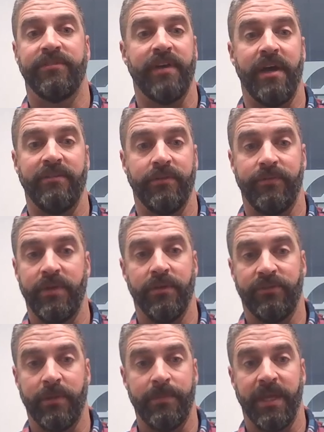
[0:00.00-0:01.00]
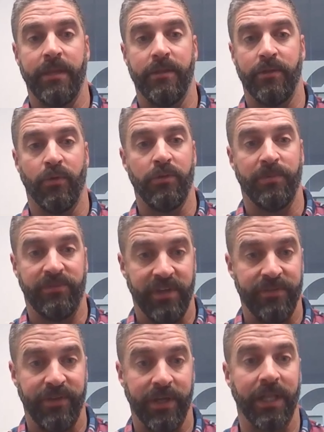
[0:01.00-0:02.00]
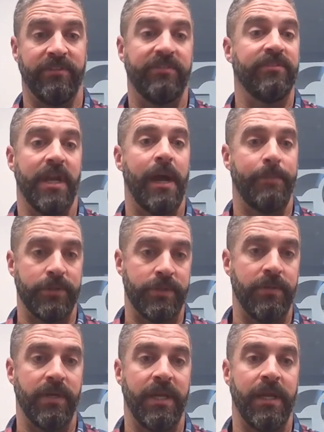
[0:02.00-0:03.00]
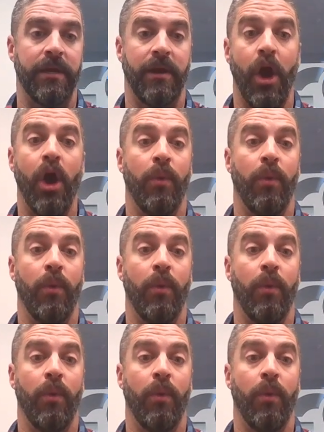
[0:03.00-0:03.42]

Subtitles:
size of, something in the North Pacific. This is an opportunity here.